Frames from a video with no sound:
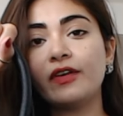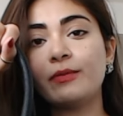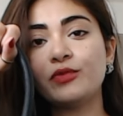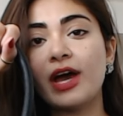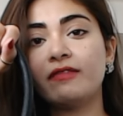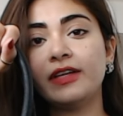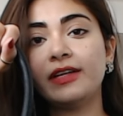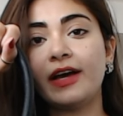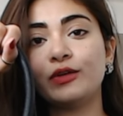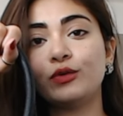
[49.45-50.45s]
I'm traveling,
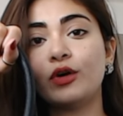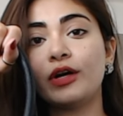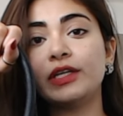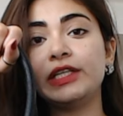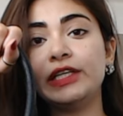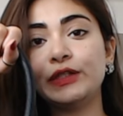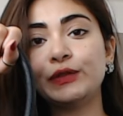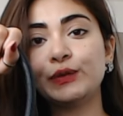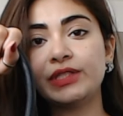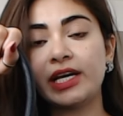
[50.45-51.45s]
I do not need
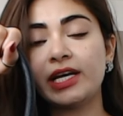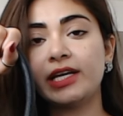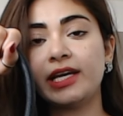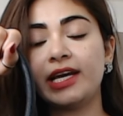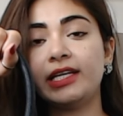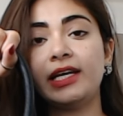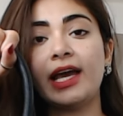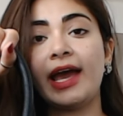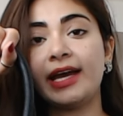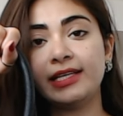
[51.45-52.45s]
to take any
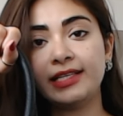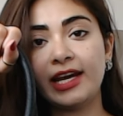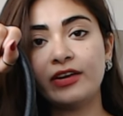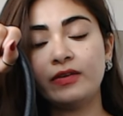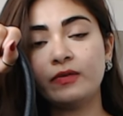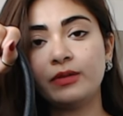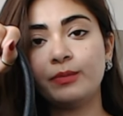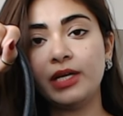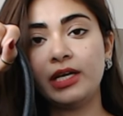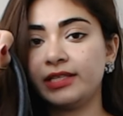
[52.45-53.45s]
hand carry with
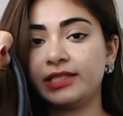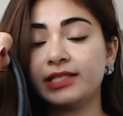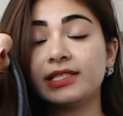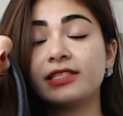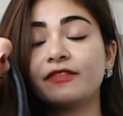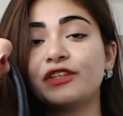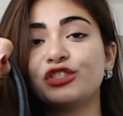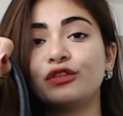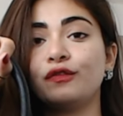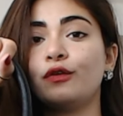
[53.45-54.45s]
me. This is
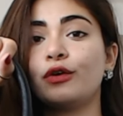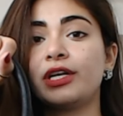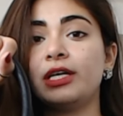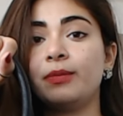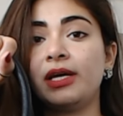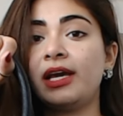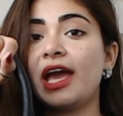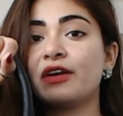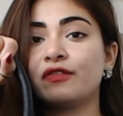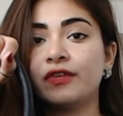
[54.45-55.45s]
sufficient for keeping
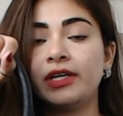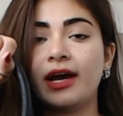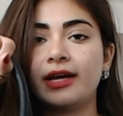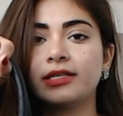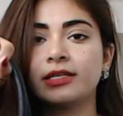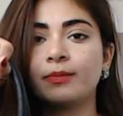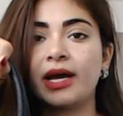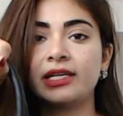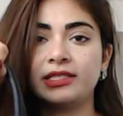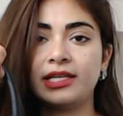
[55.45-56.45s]
every item
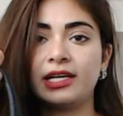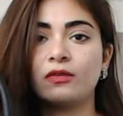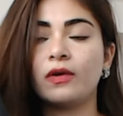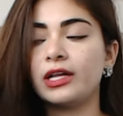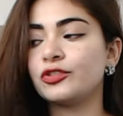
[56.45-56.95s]
I take while